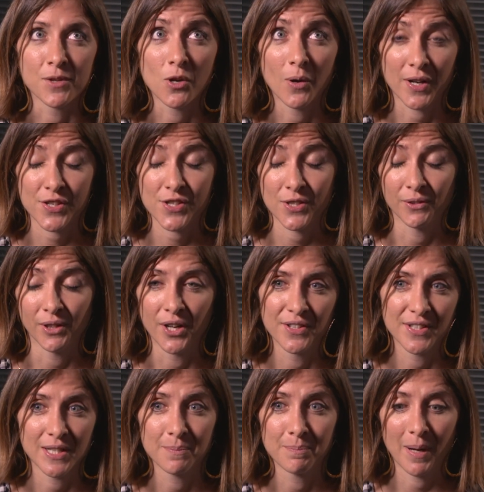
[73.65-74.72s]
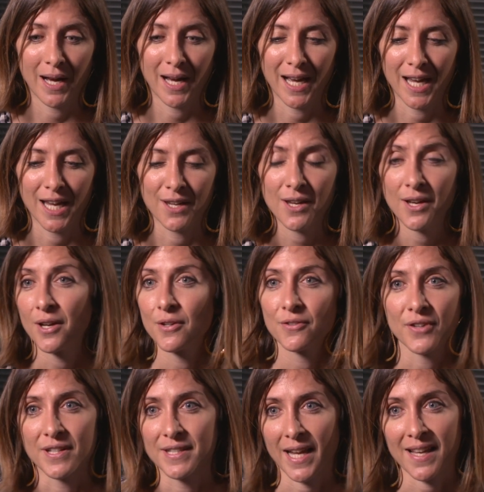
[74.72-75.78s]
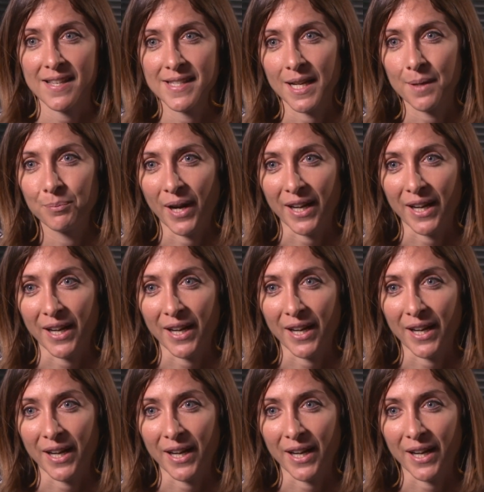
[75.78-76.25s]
you are surrounded by fantastic